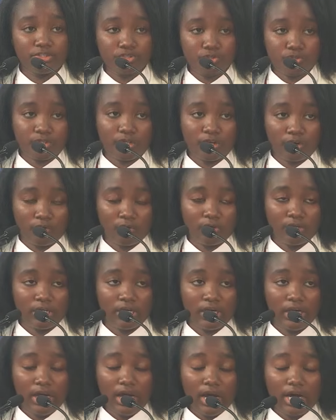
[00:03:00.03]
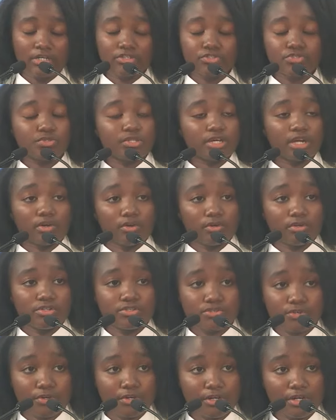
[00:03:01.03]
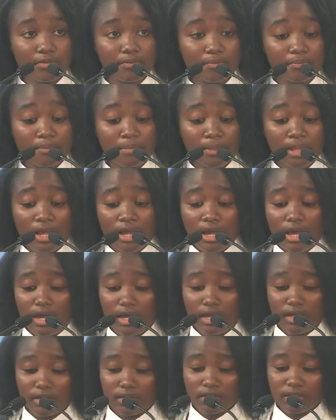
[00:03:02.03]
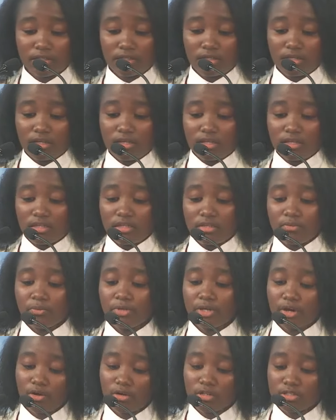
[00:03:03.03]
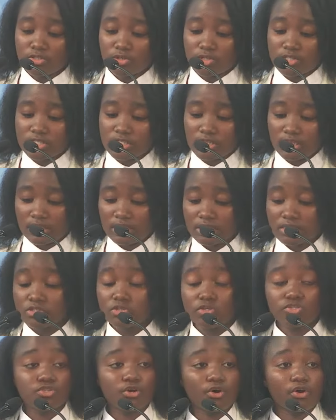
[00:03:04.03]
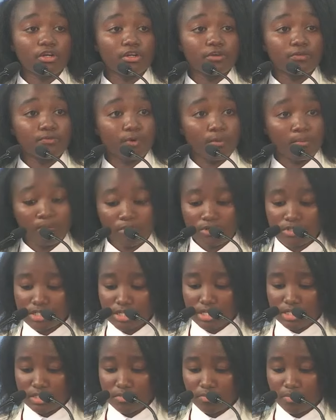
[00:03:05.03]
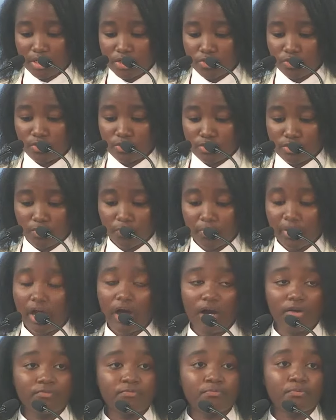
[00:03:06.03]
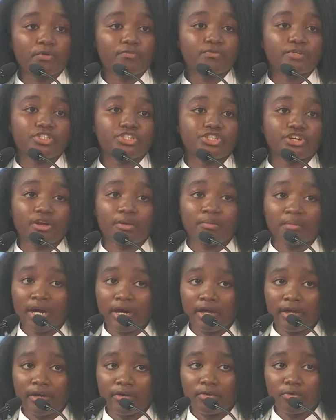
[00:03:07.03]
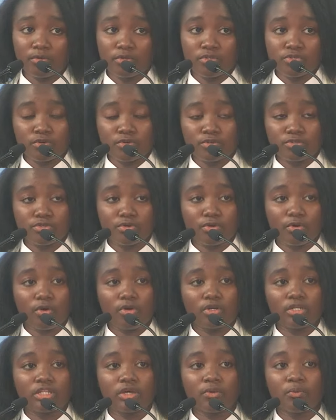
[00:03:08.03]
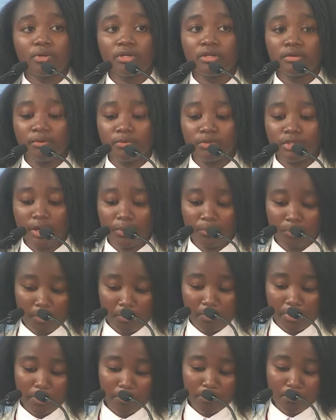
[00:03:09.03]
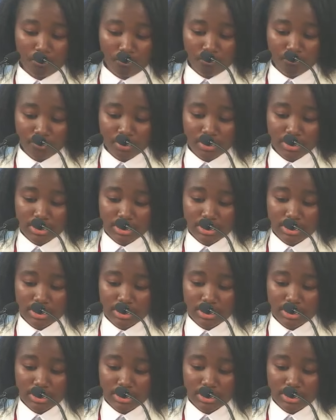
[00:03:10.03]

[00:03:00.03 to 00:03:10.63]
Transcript: the Lord, unto the Lord, sorry. And we also see this not only from Moses, but also we have prophet Jeremiah, who was also called the, the weeping prophet